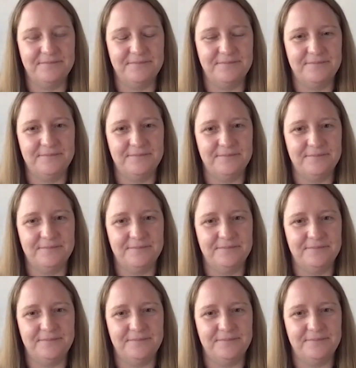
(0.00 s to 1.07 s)

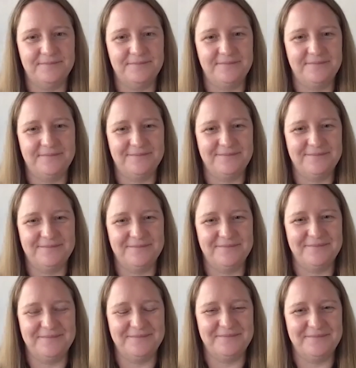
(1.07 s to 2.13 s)

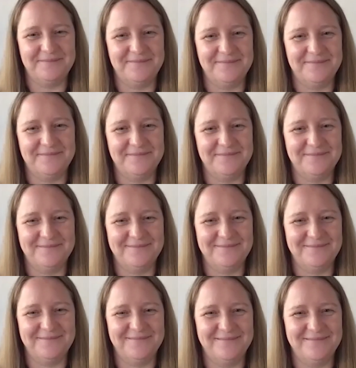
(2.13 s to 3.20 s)

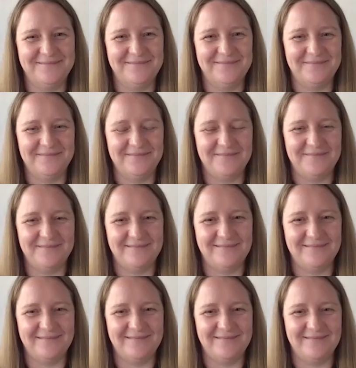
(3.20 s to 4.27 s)

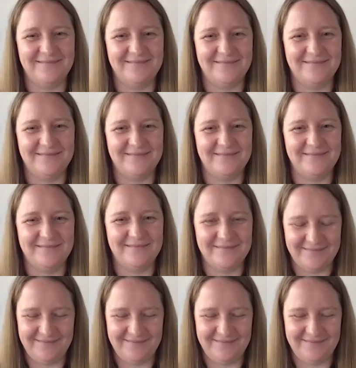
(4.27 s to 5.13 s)
(not speaking)